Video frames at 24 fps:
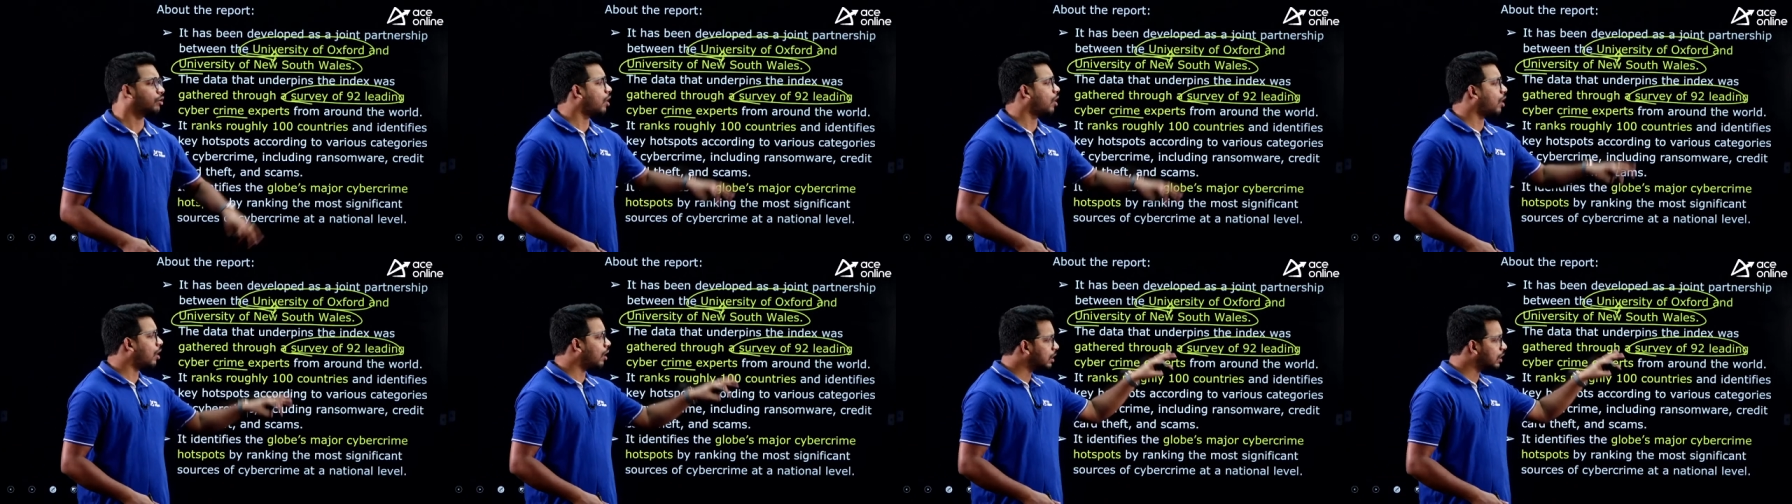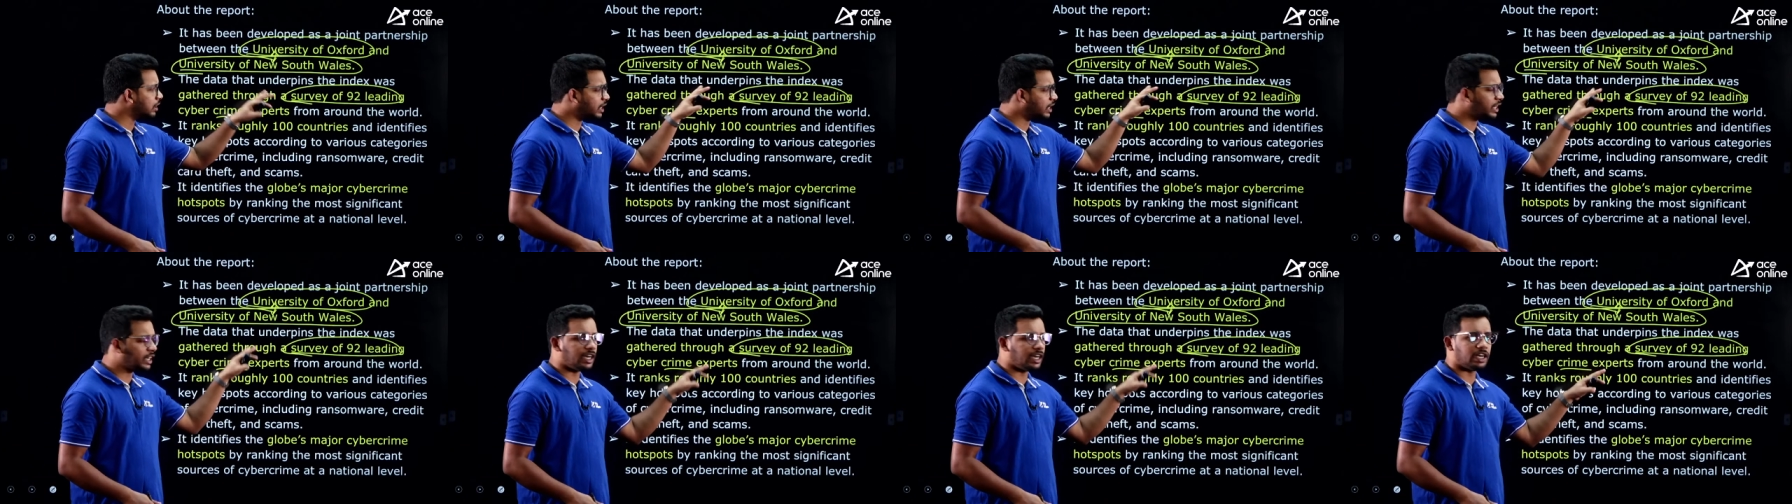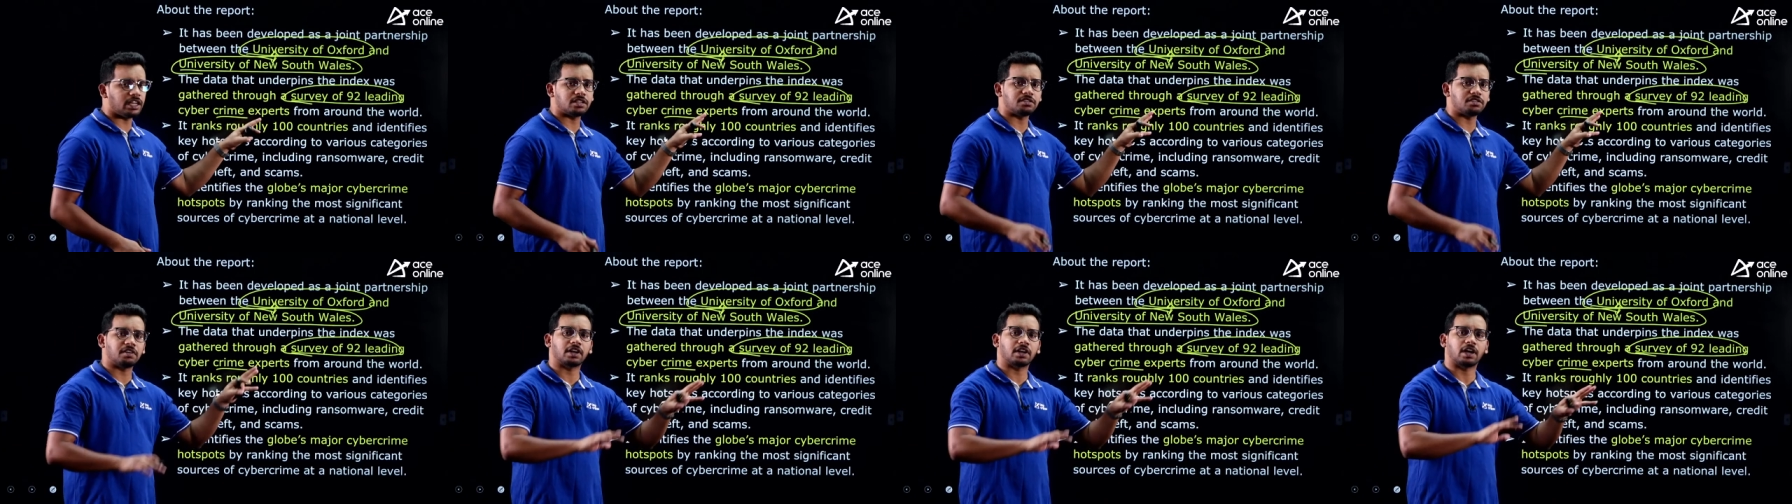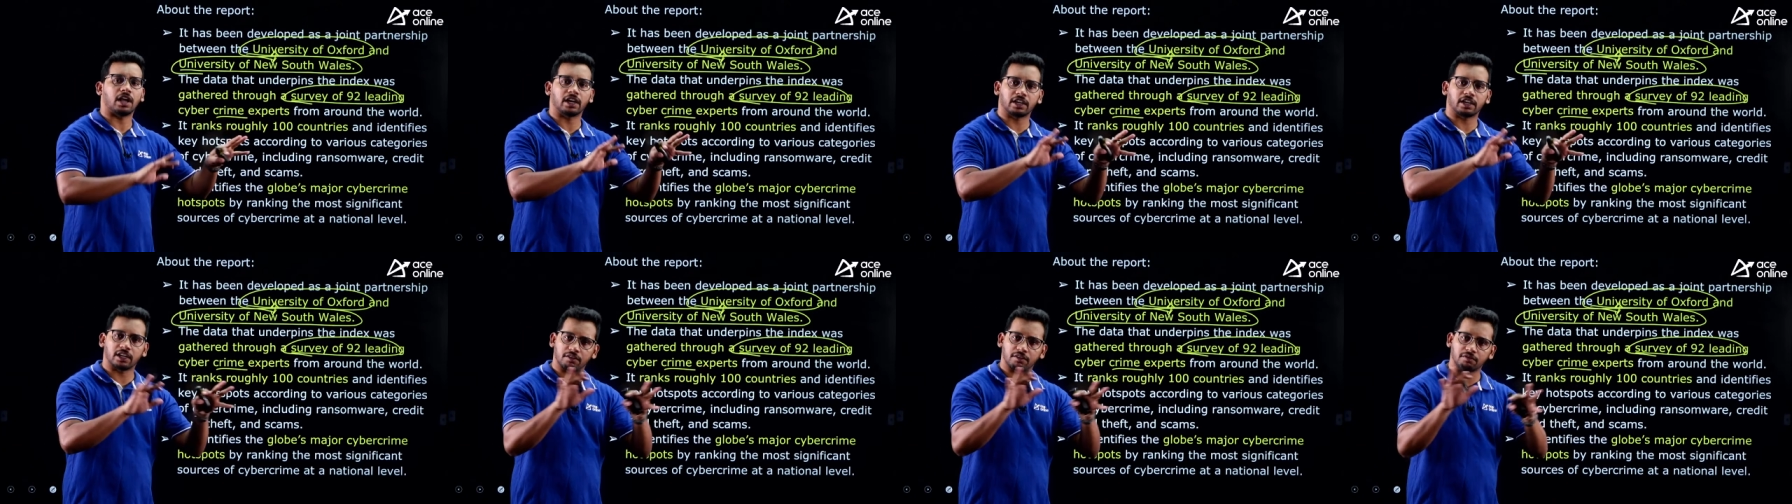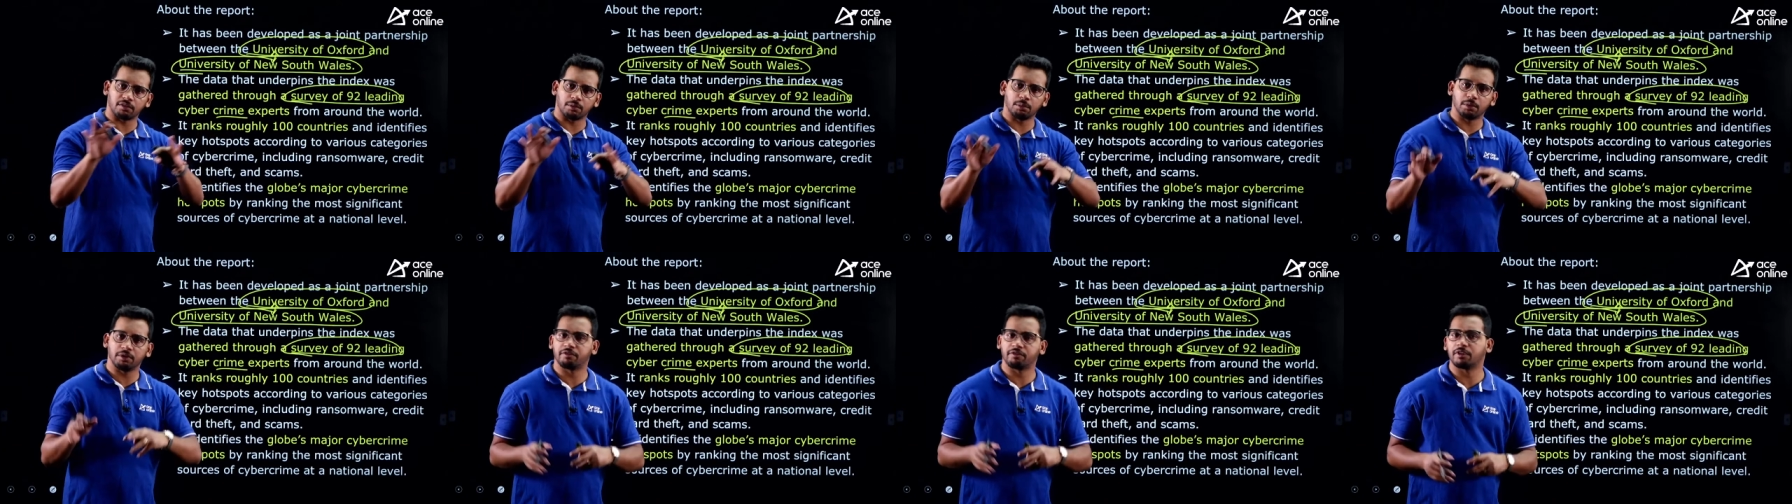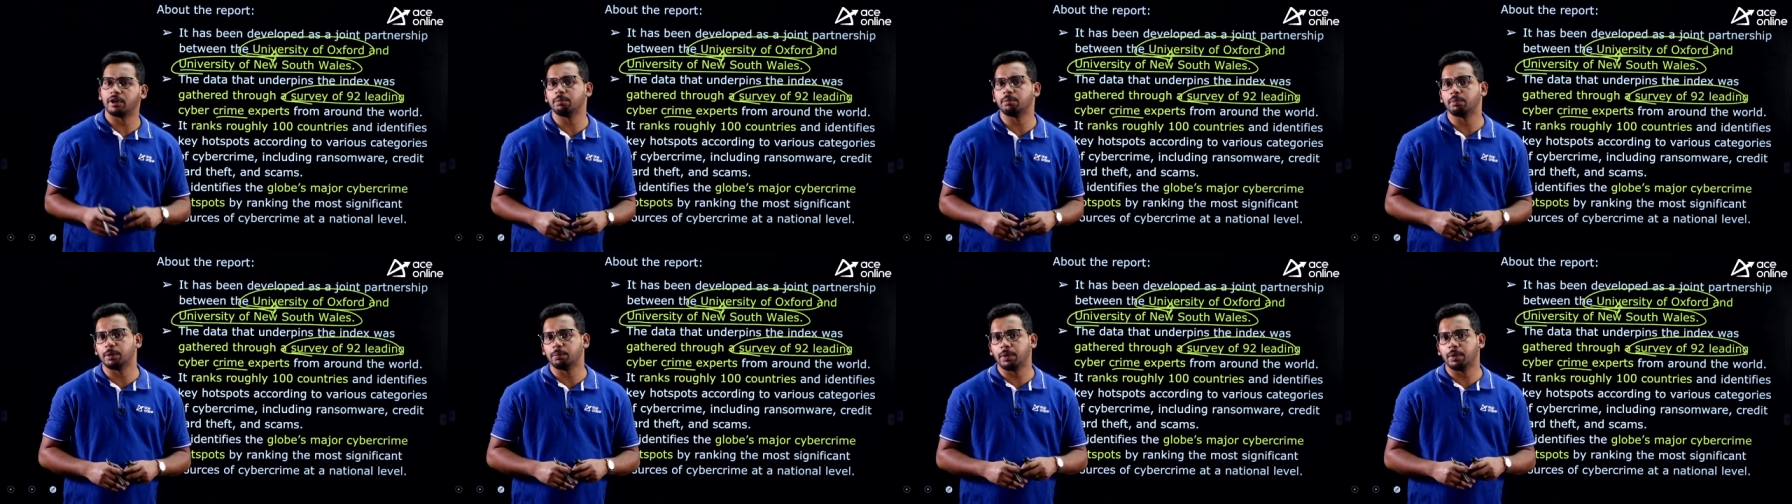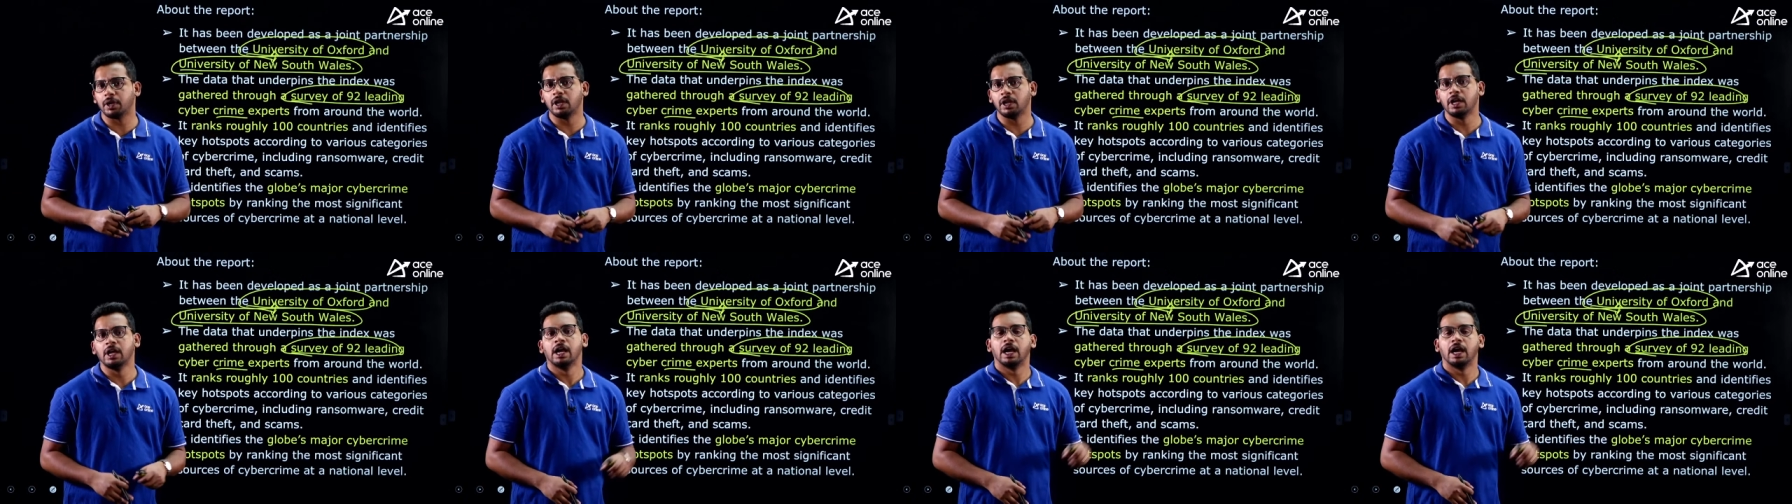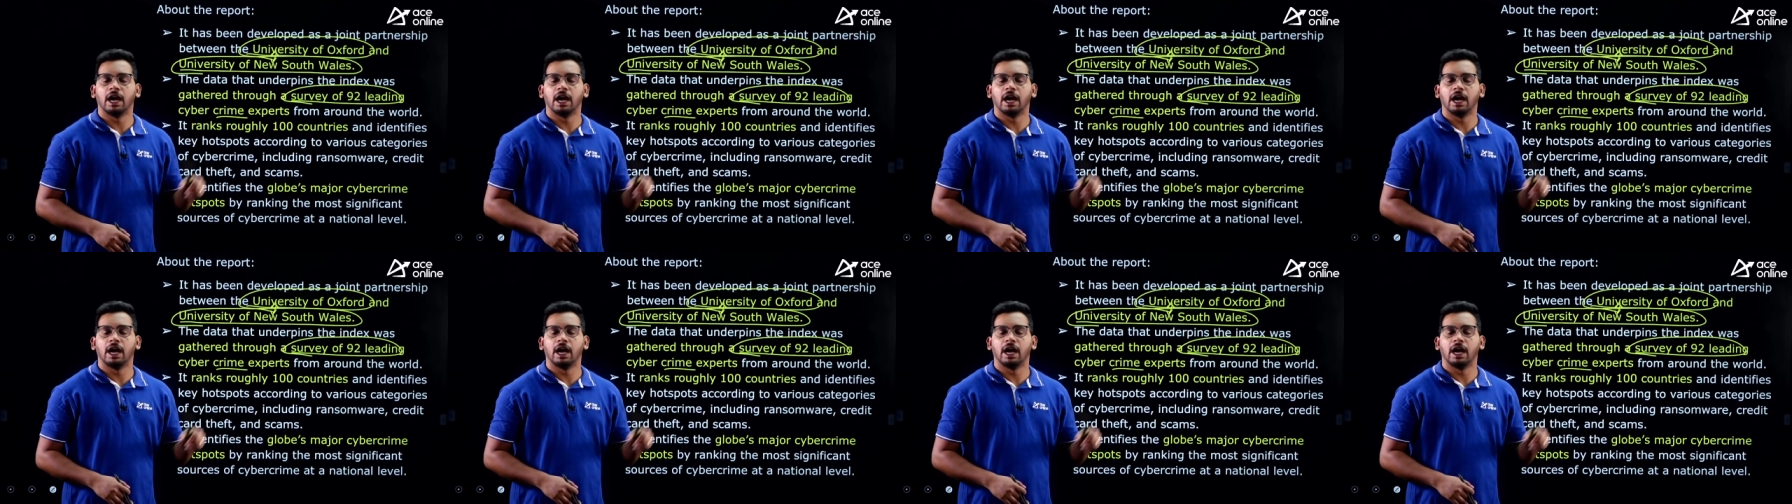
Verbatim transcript: All the details were collected from different people